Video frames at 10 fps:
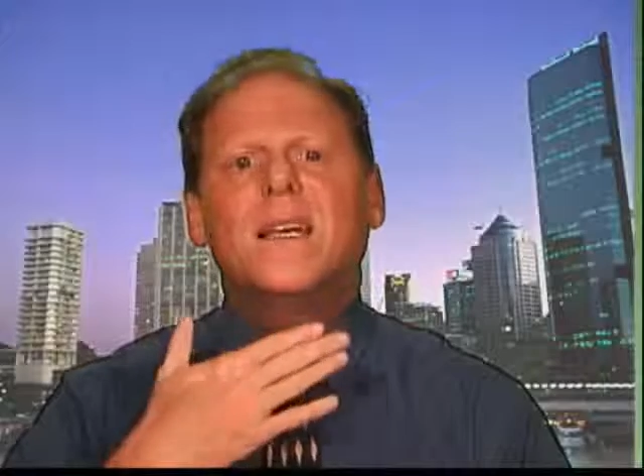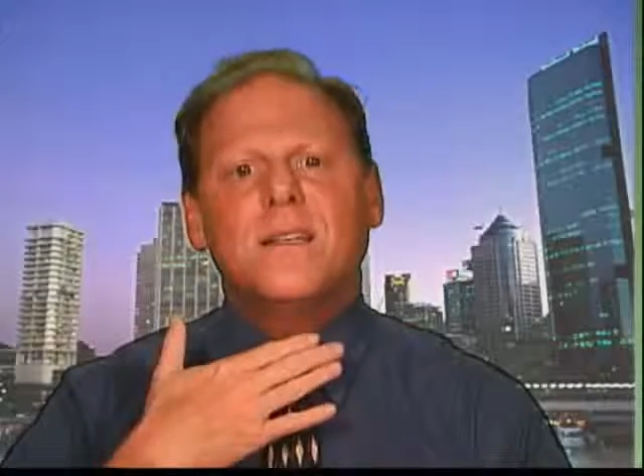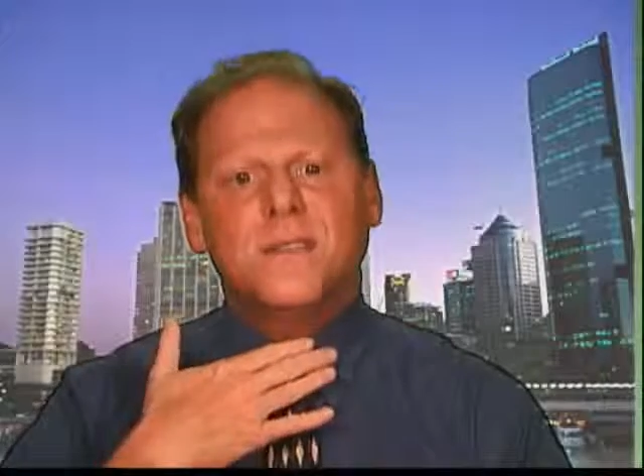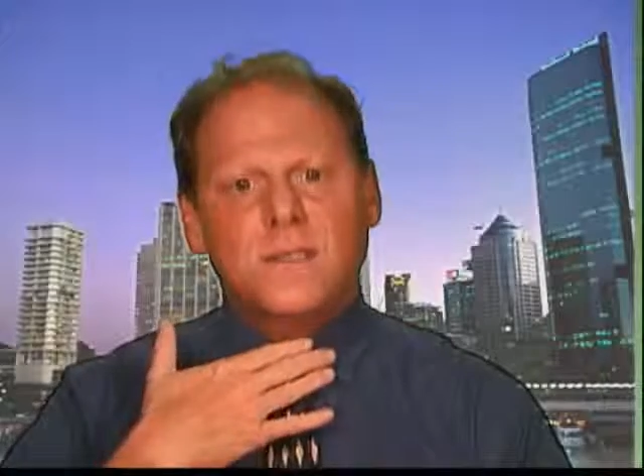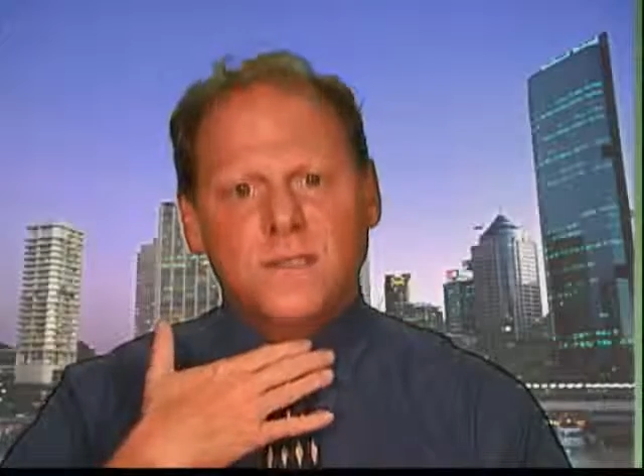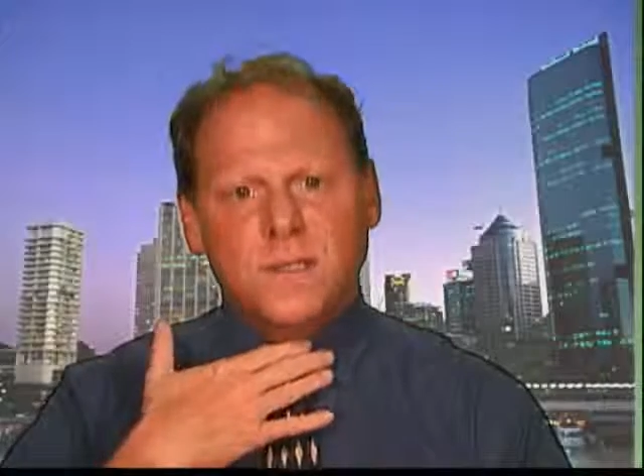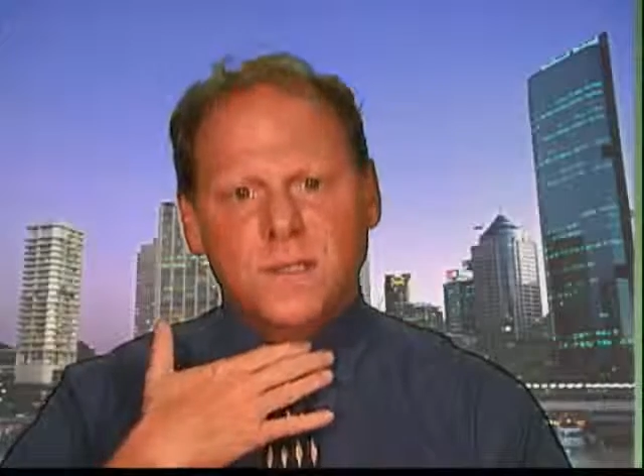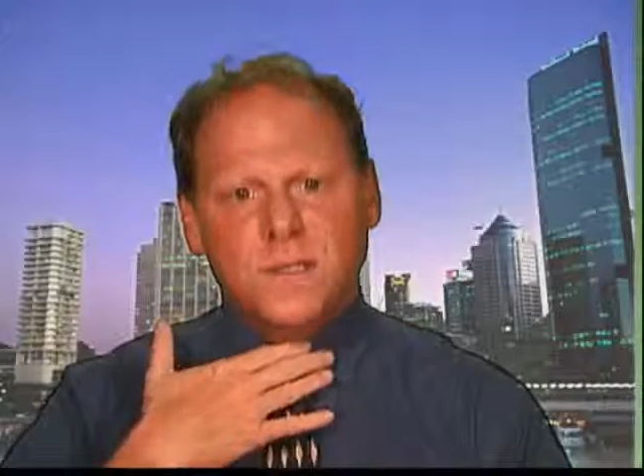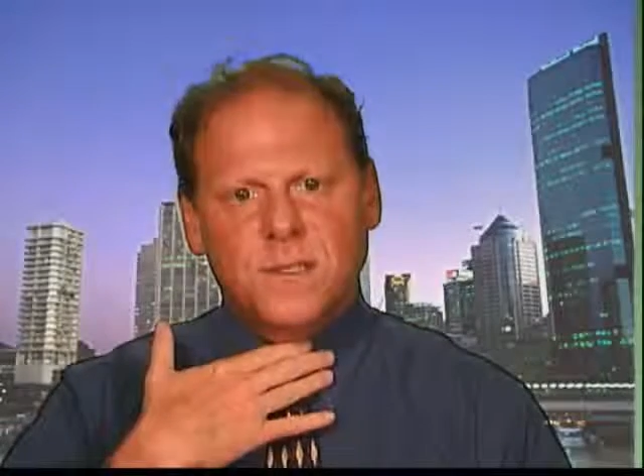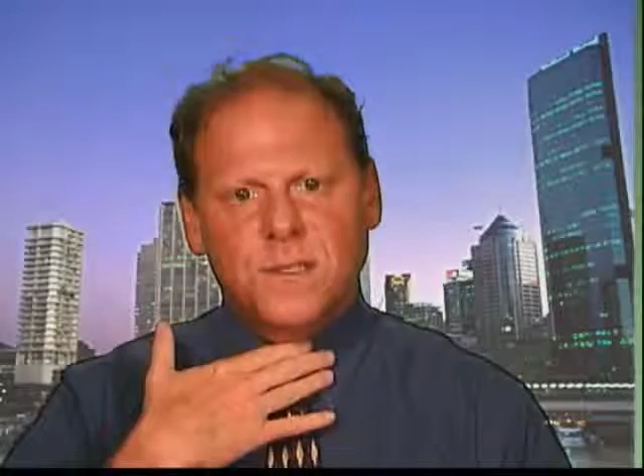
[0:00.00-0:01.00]

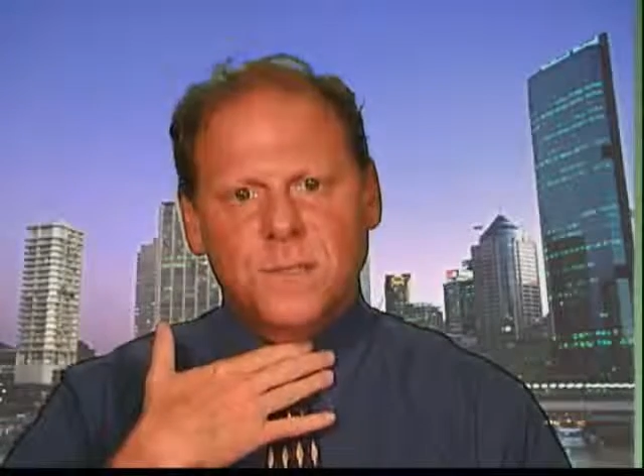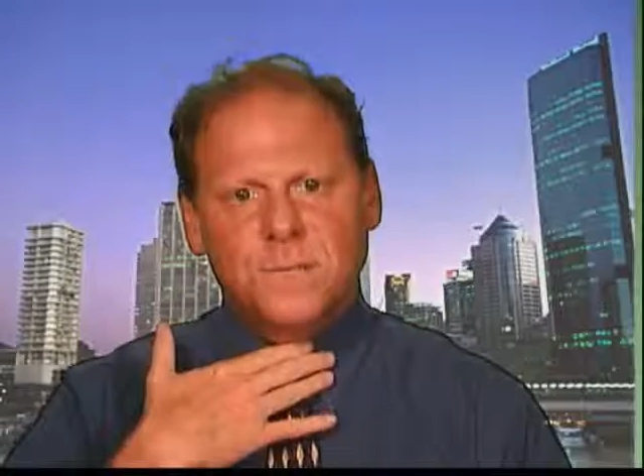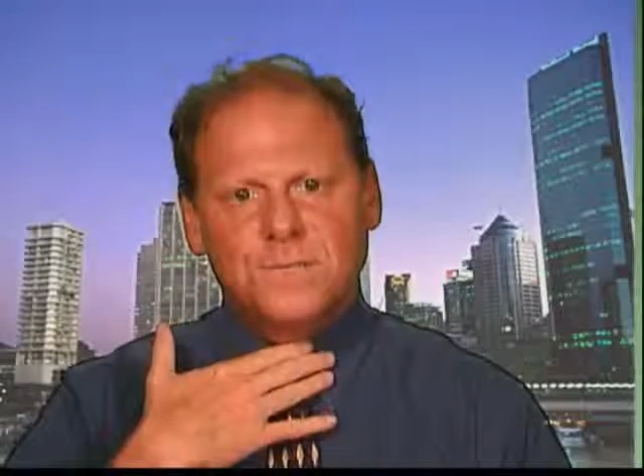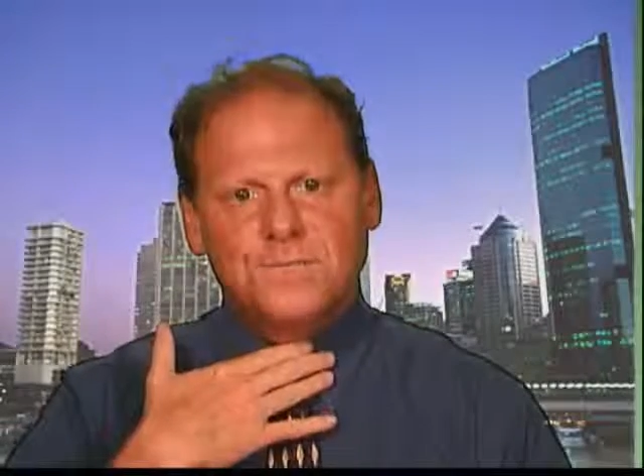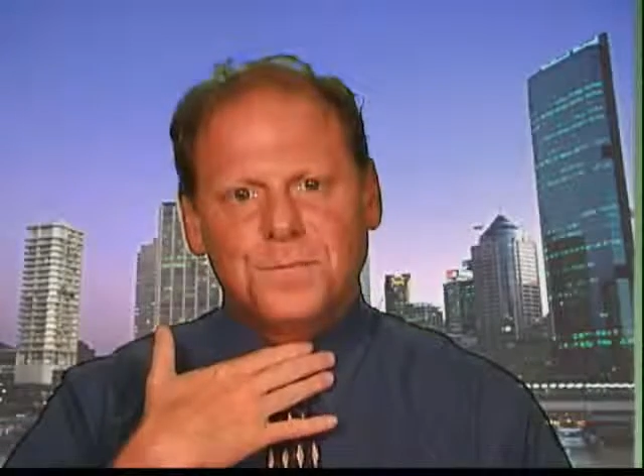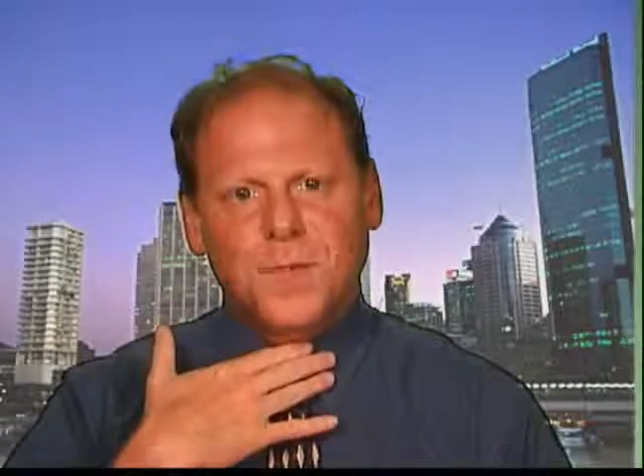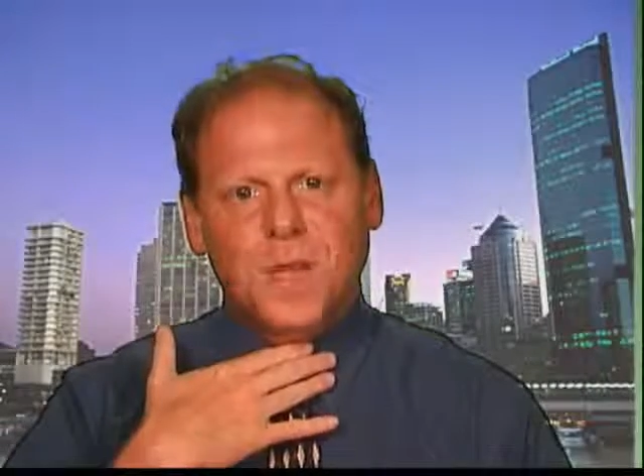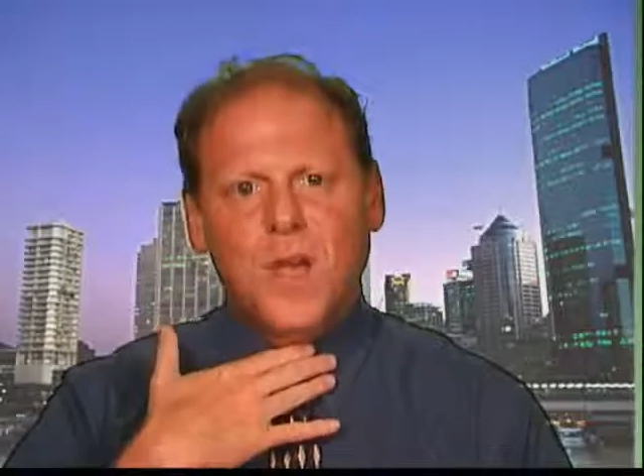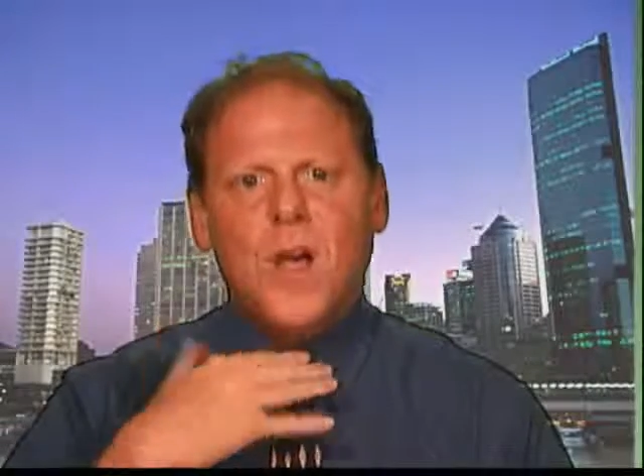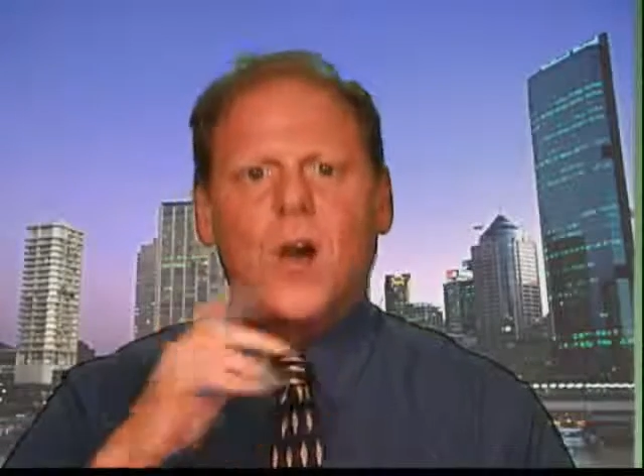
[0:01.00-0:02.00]
Is.
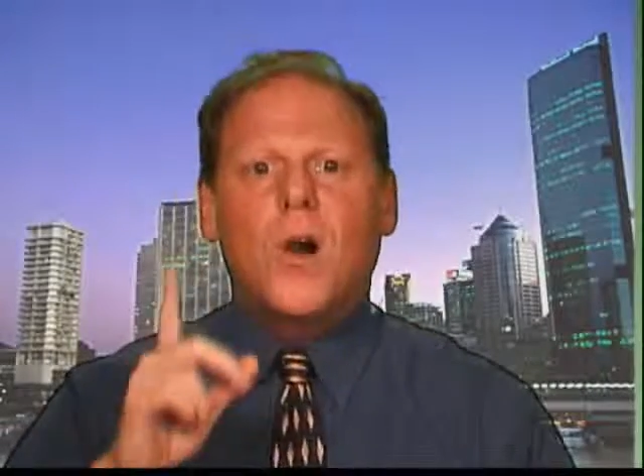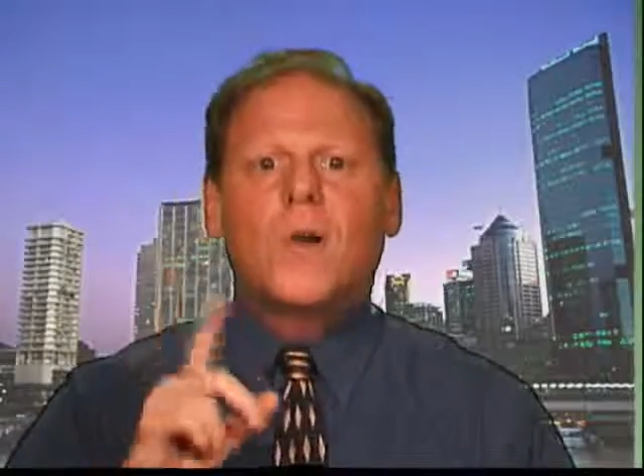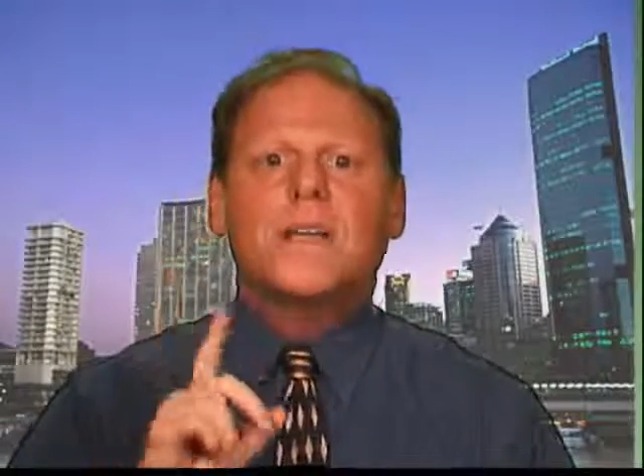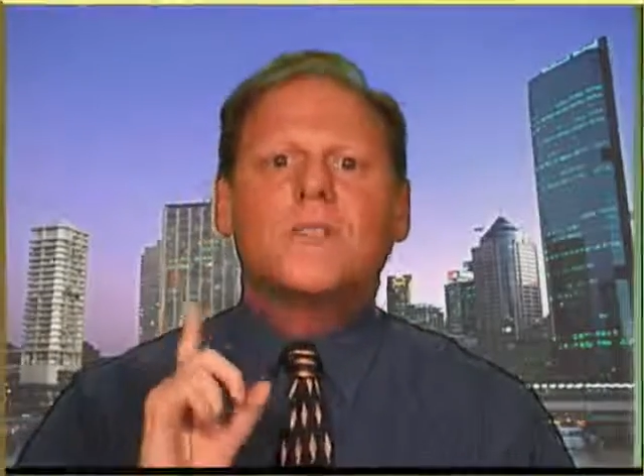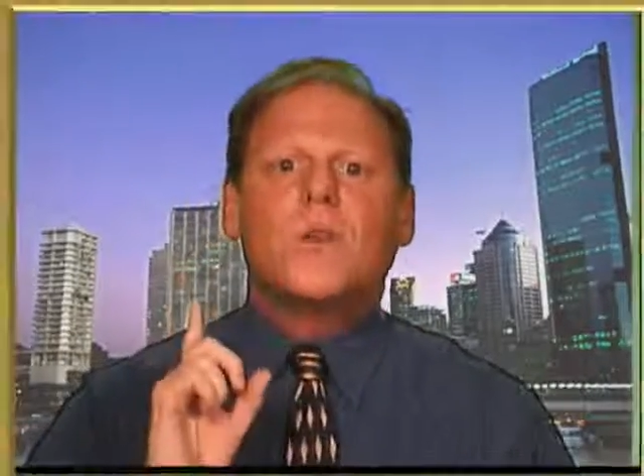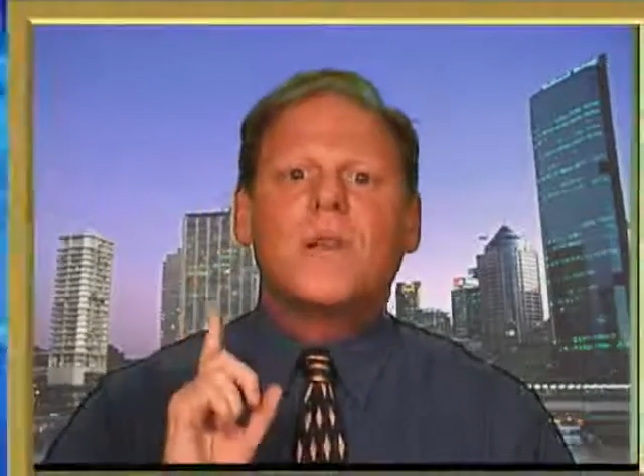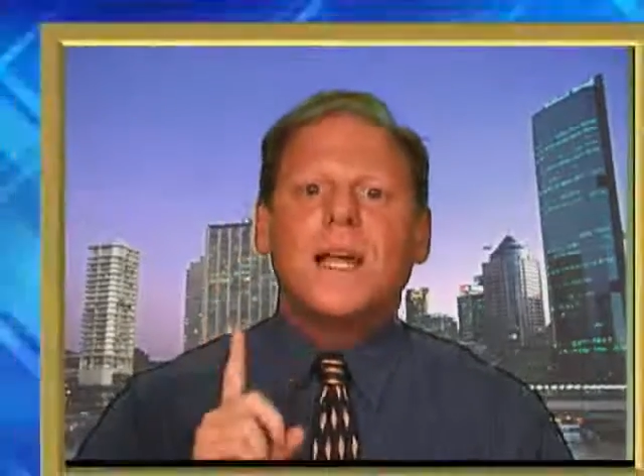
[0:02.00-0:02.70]
Okay,